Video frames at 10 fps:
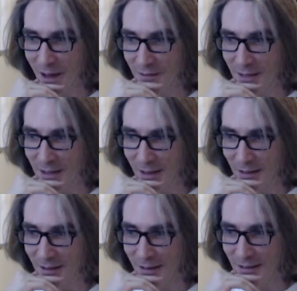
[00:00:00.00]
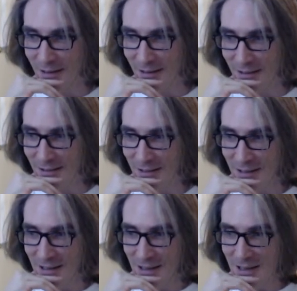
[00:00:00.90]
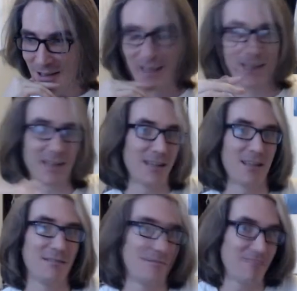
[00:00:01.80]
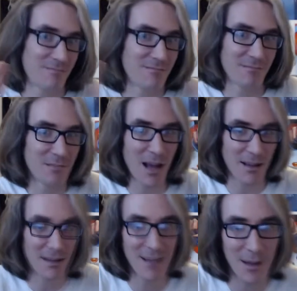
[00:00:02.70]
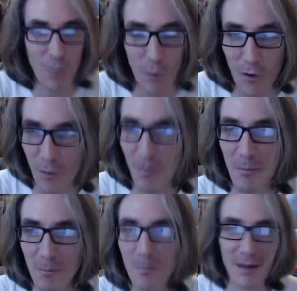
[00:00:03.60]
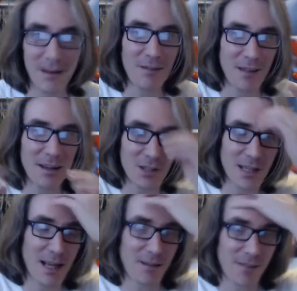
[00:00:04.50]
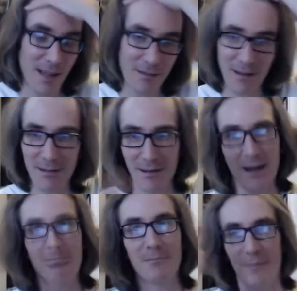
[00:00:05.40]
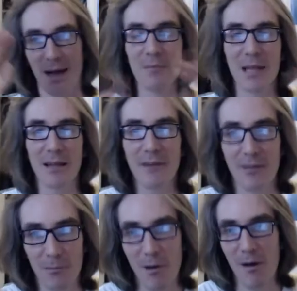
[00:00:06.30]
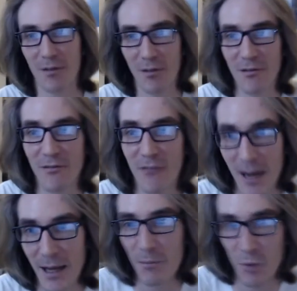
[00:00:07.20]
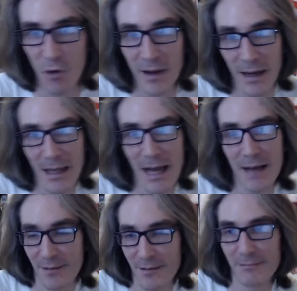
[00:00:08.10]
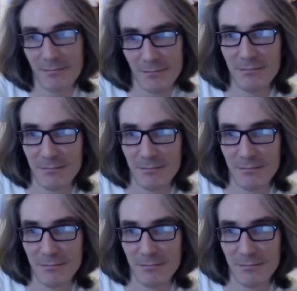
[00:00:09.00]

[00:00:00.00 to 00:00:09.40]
Yeah, and I said, like it, not in these words, but essentially I said, no, I'm leaving the boxes of fucking broken glass